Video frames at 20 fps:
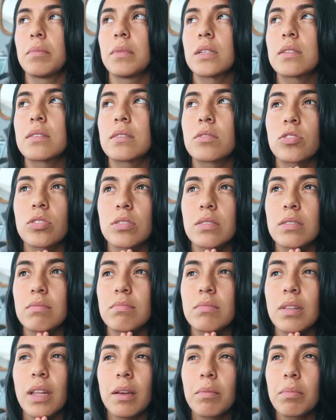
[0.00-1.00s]
It's
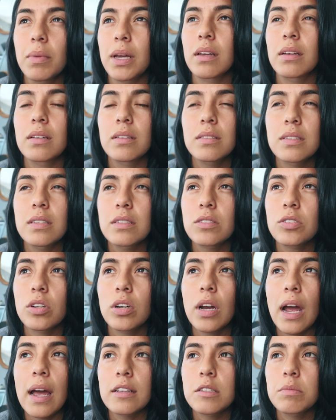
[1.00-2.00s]
just like, my
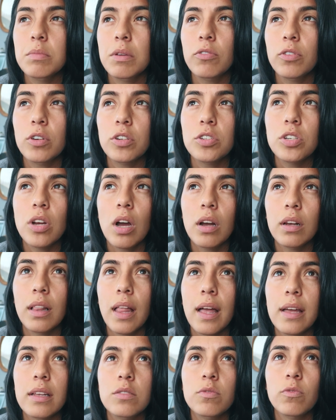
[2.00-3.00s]
sister asked me for a shot
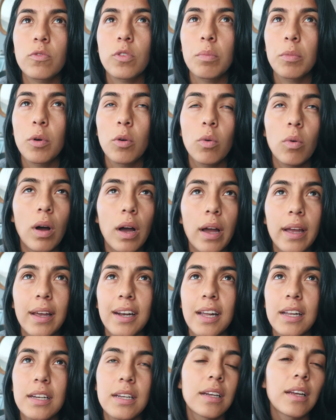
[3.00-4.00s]
glass from Hawaii
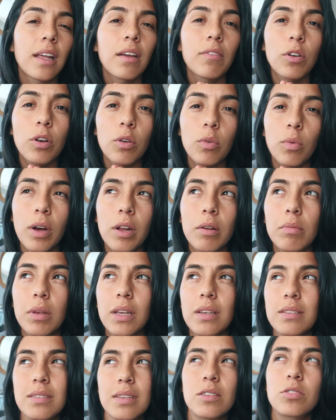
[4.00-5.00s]
and I didn't give her one
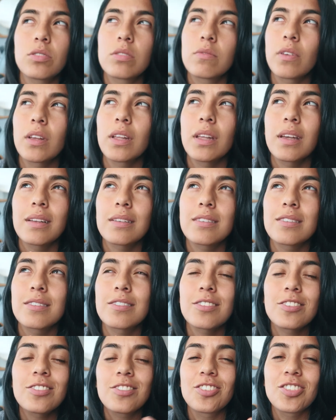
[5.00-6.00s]
because I just feel like it's
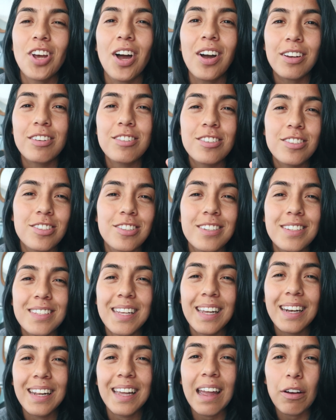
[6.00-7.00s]
just junk. She's
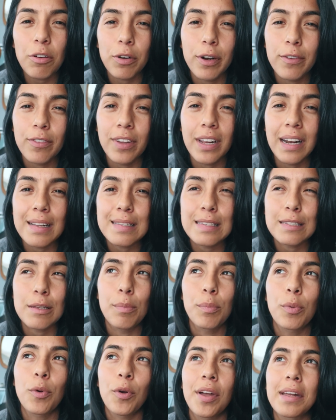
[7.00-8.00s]
just gonna get rid of it at
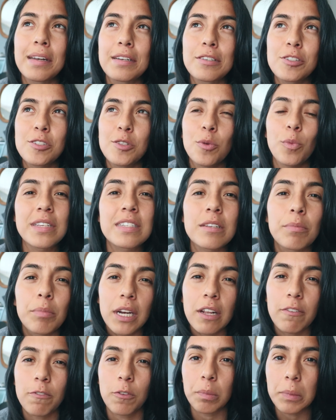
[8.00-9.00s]
some point, and it's just a waste of
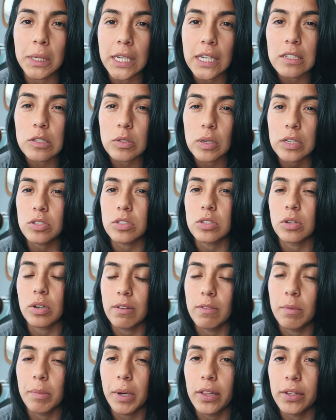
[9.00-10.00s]
money for me, so I just
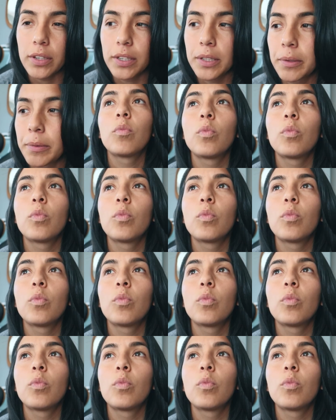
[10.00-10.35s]
don't even bother.